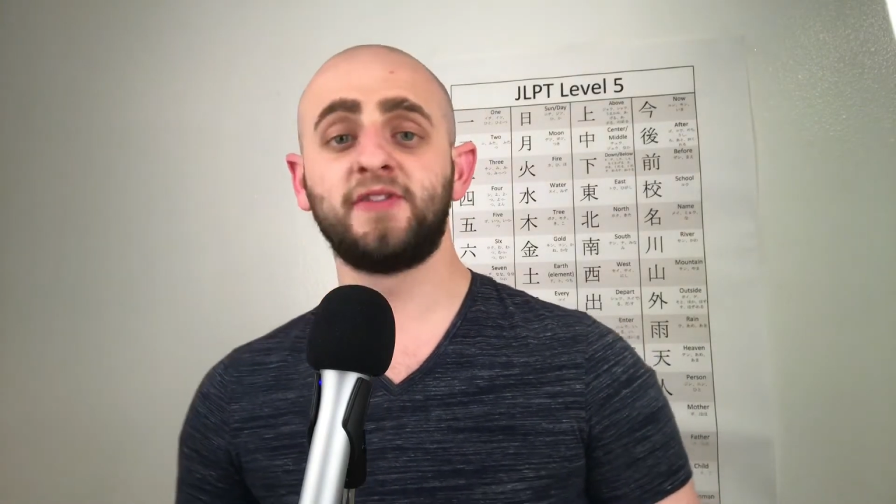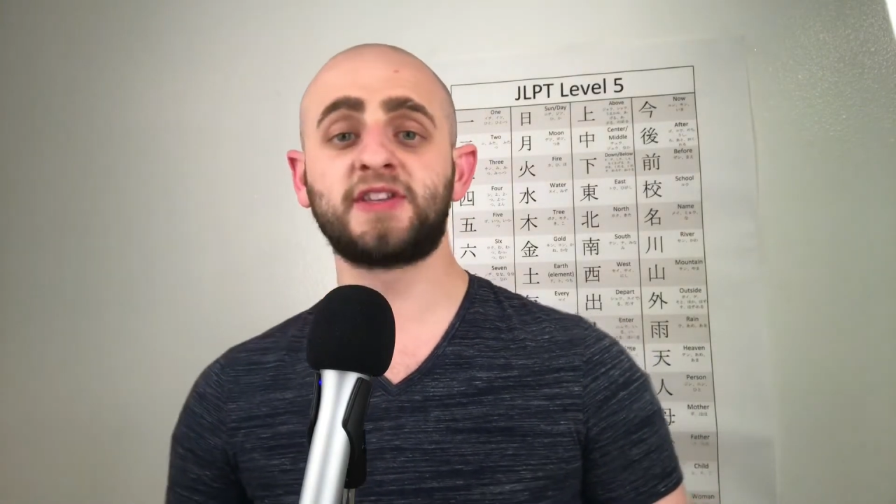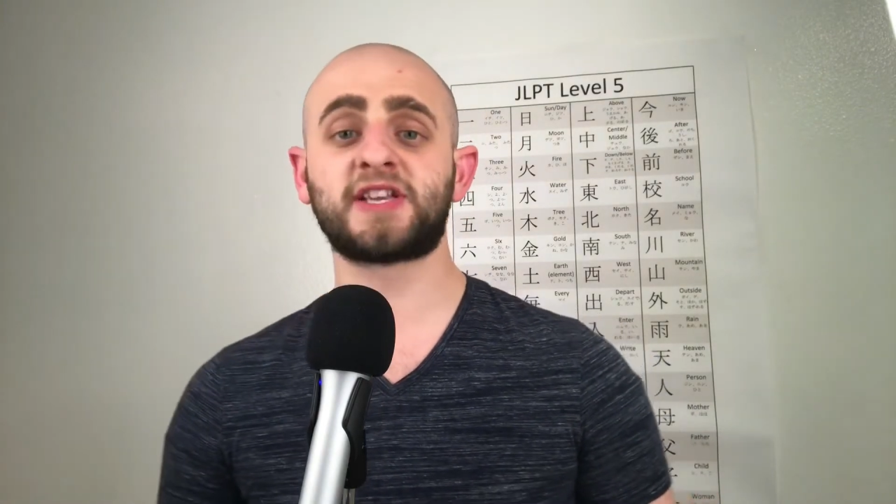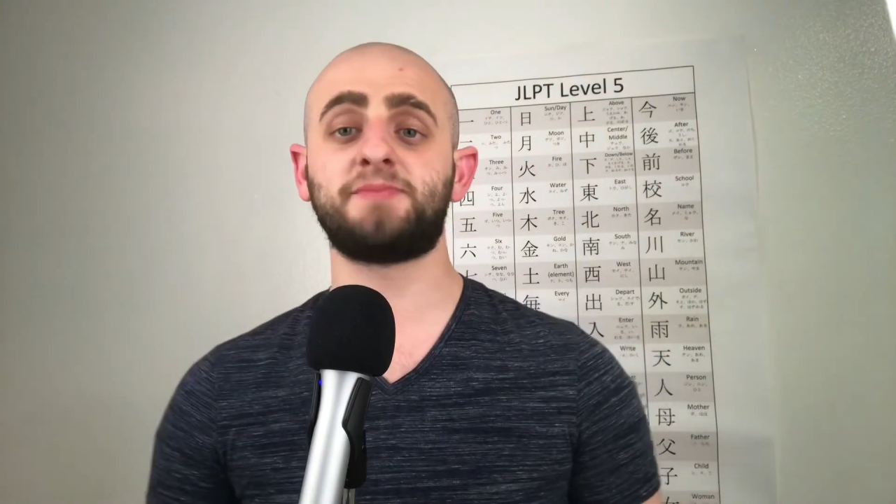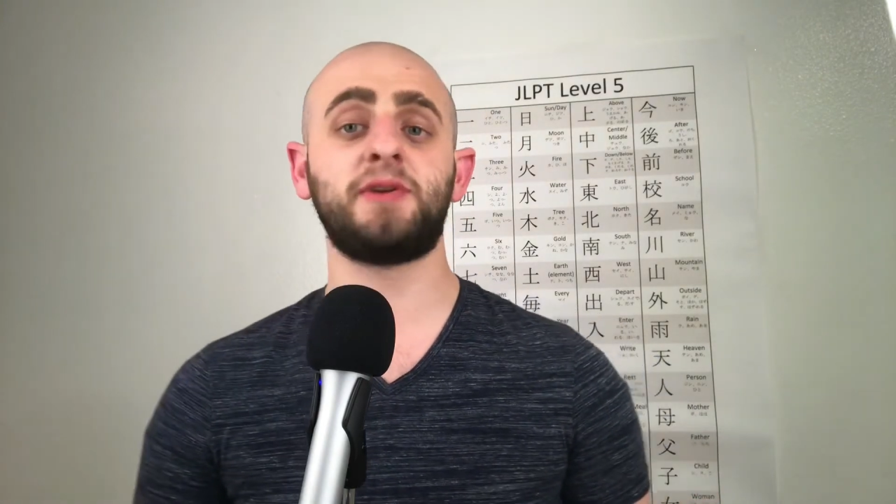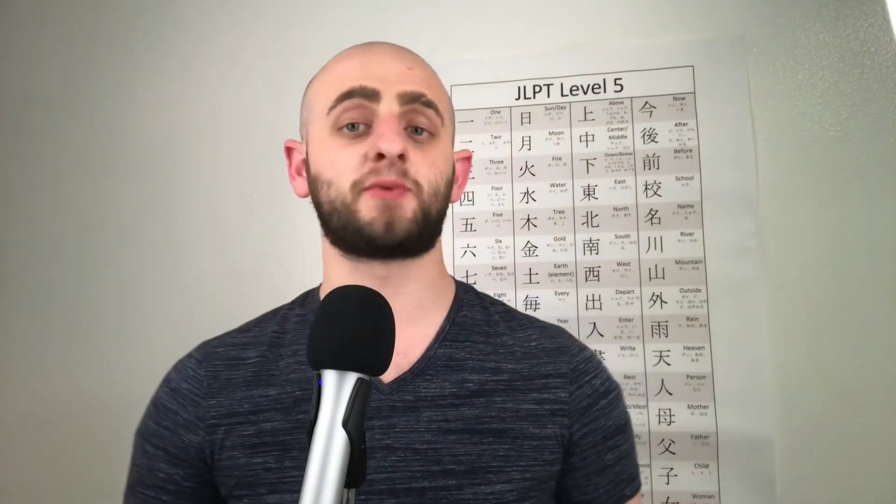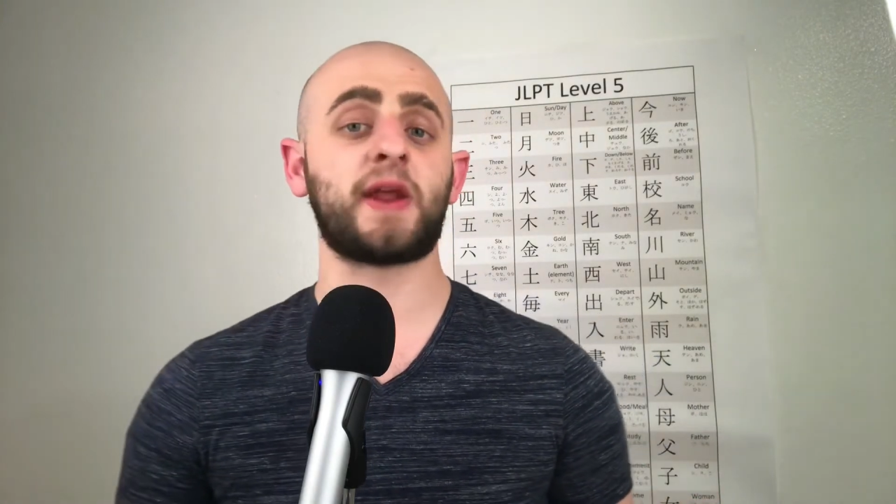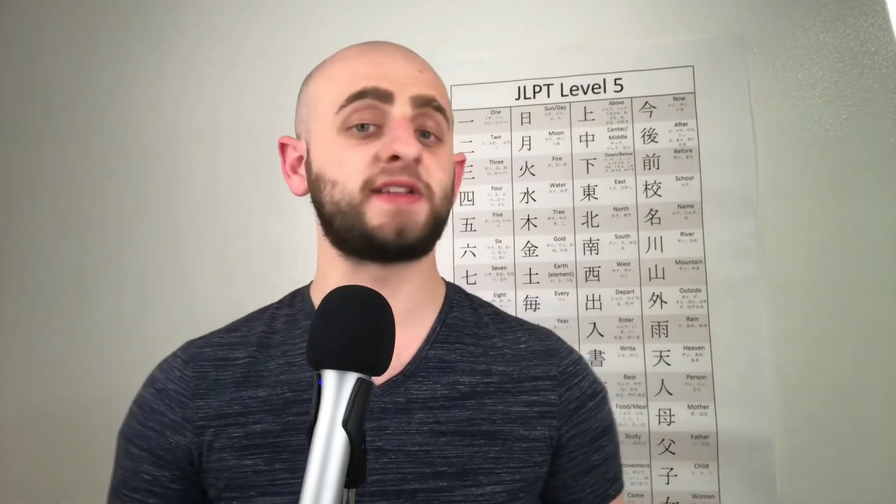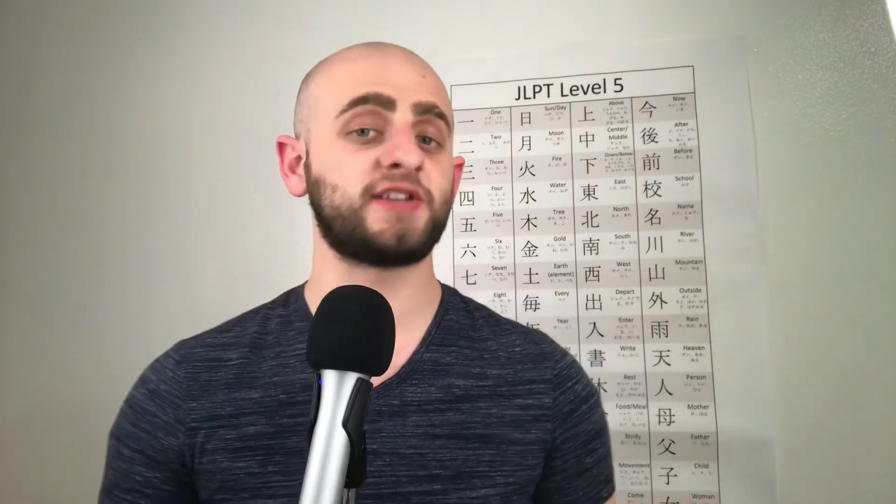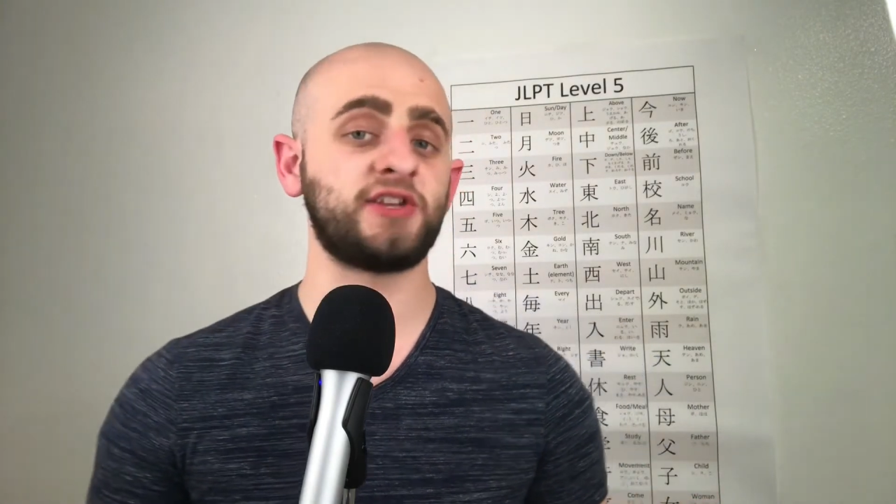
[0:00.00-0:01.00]
This could be
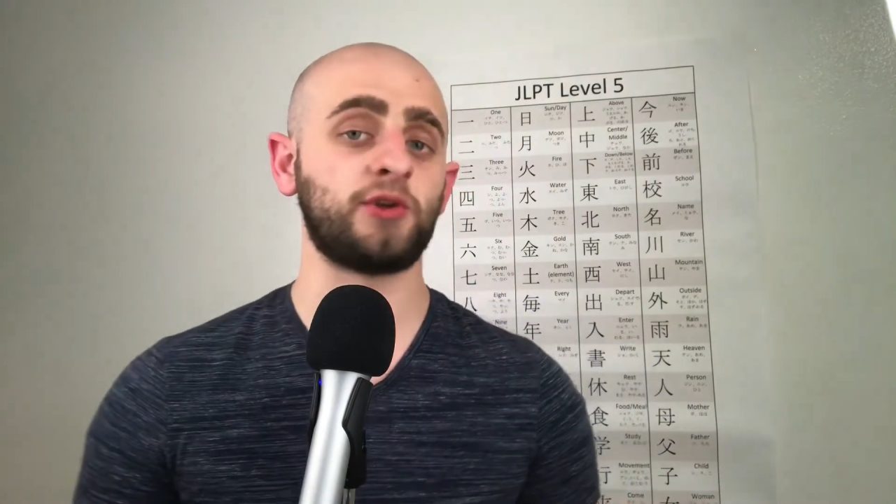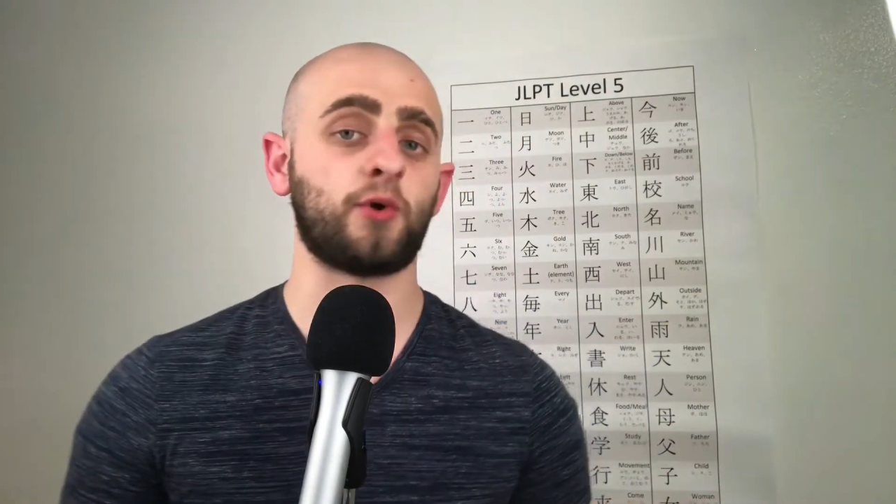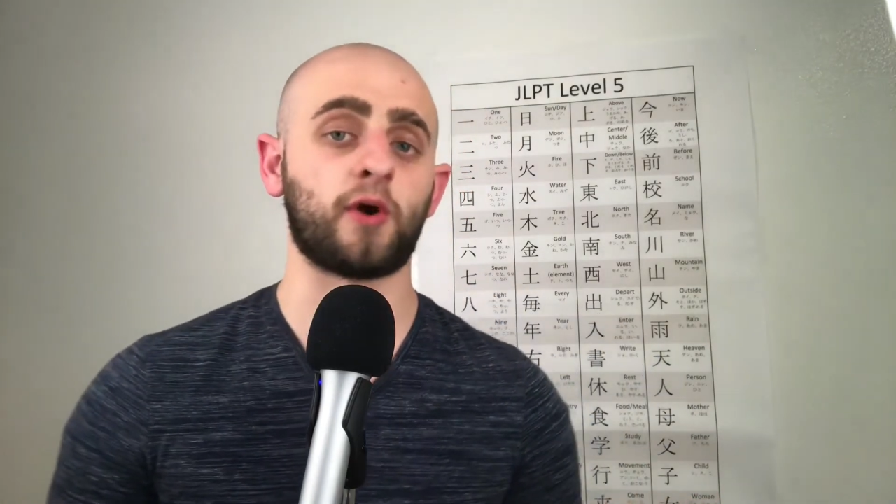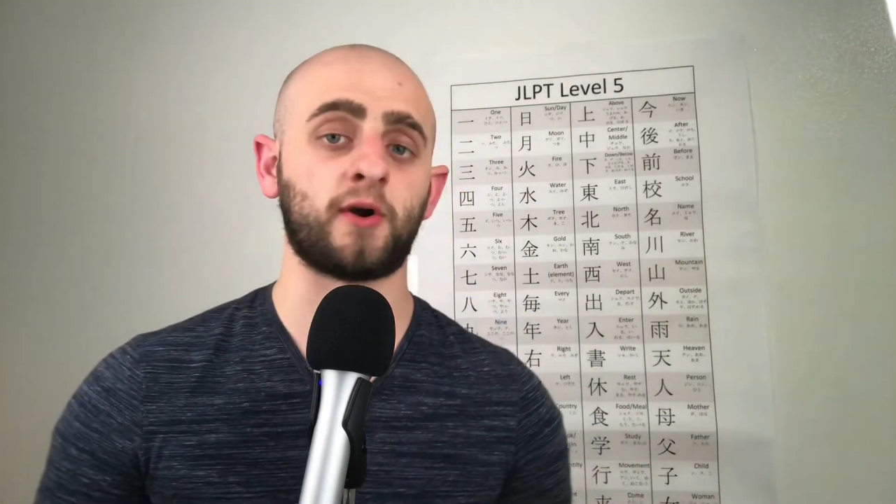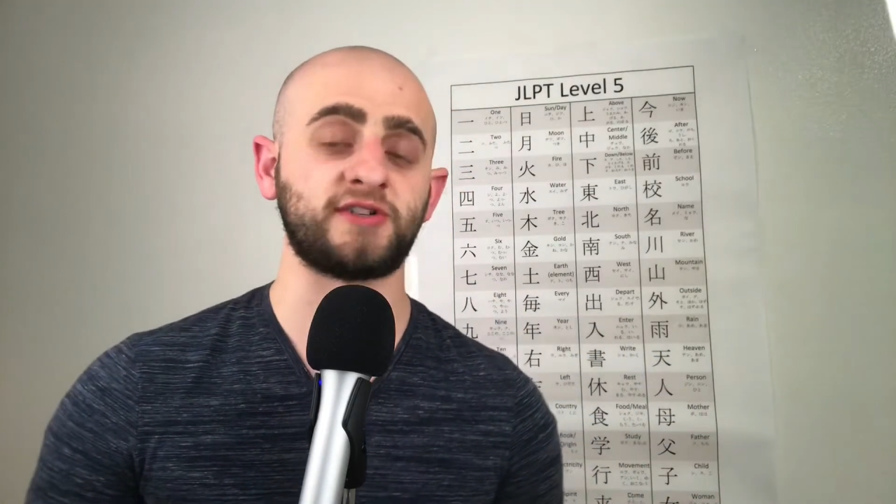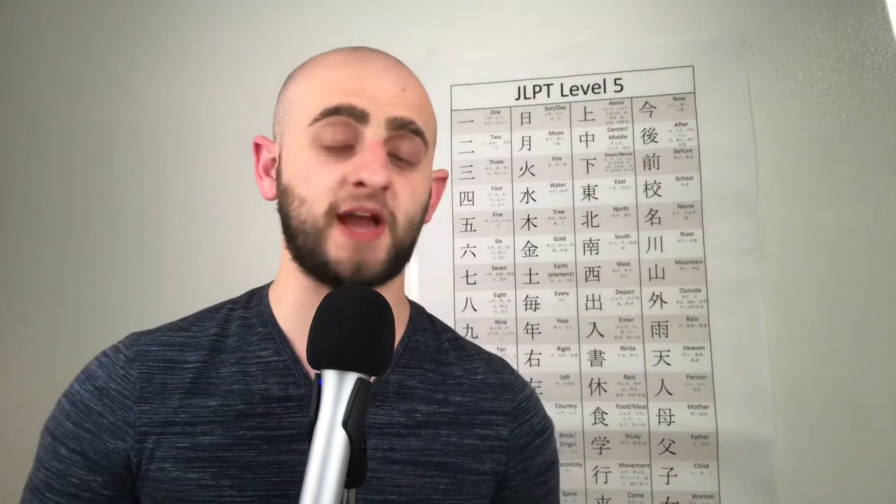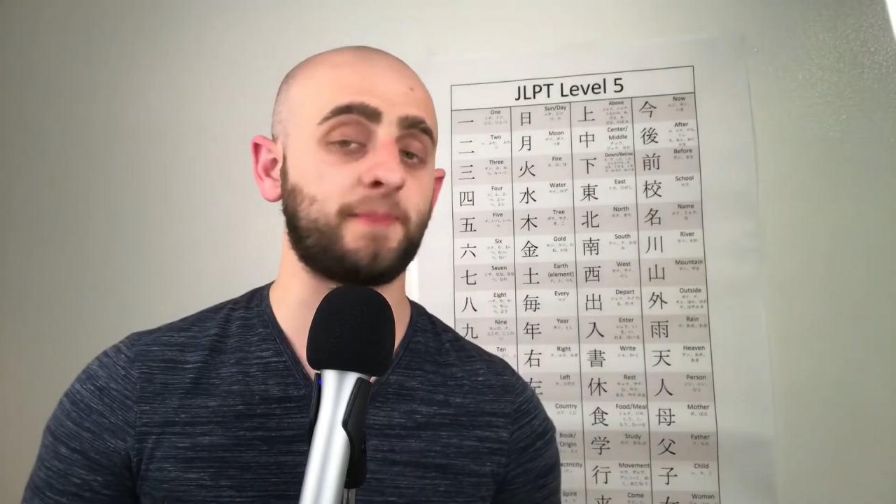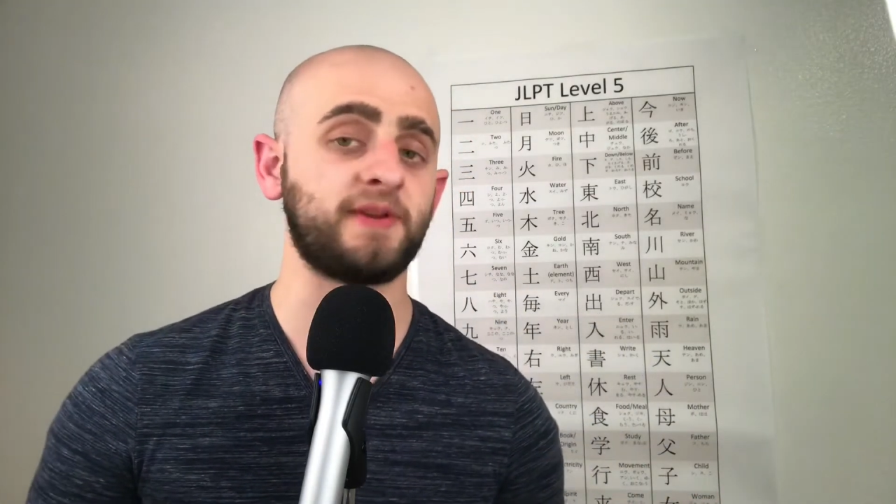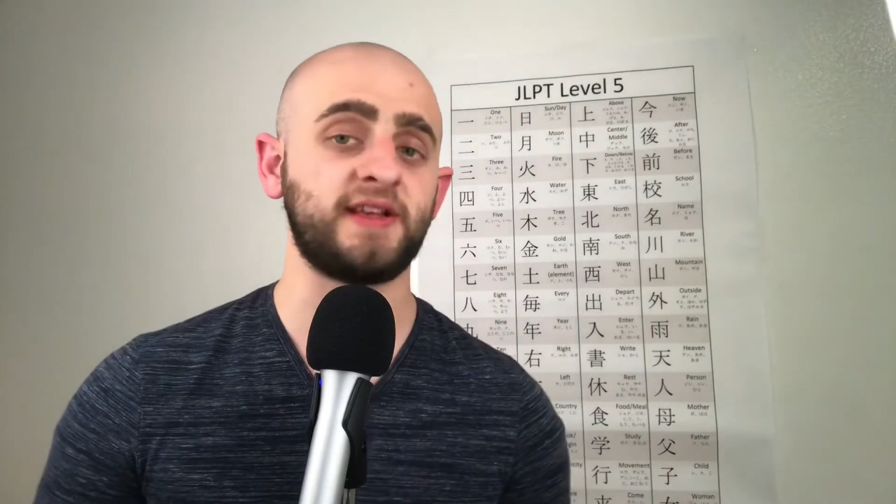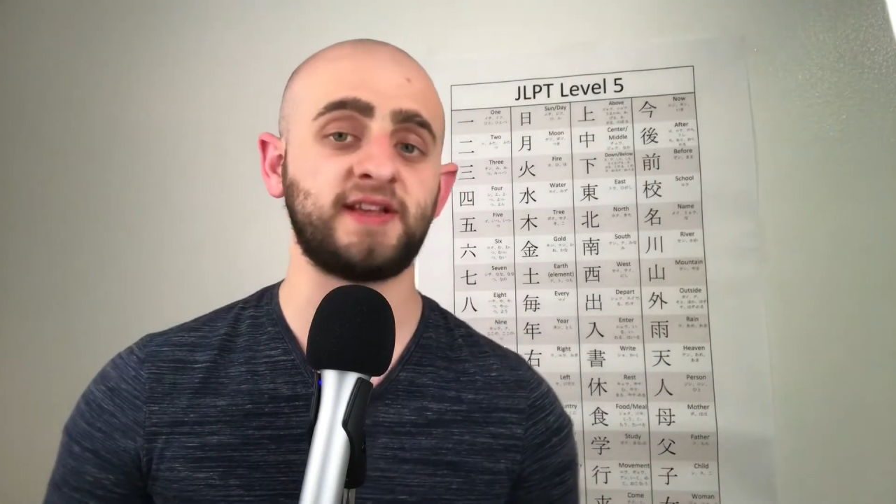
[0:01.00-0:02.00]
raising your
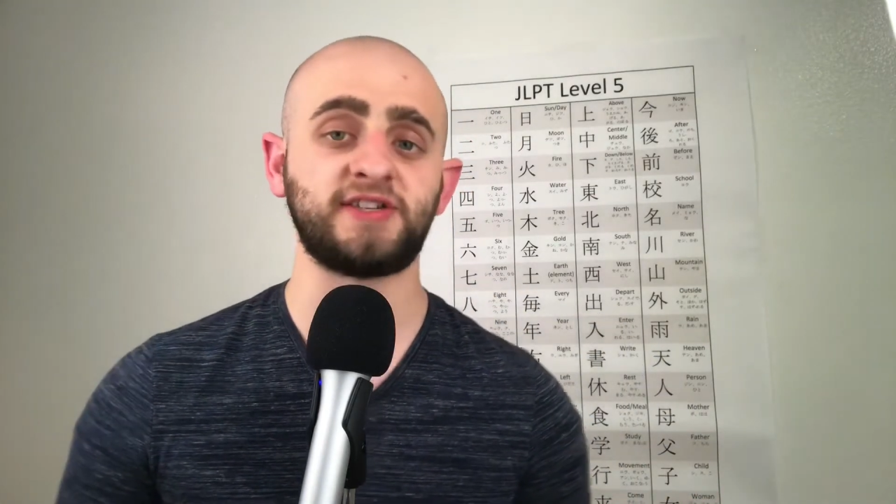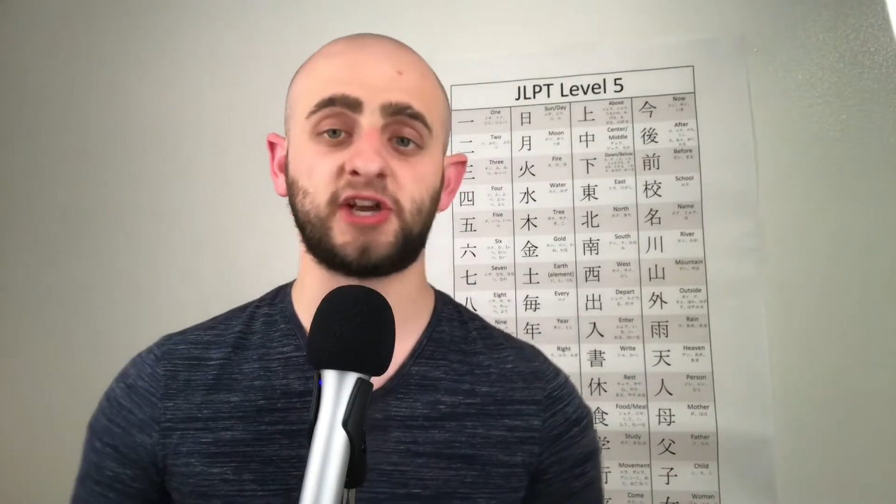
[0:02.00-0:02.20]
Japanese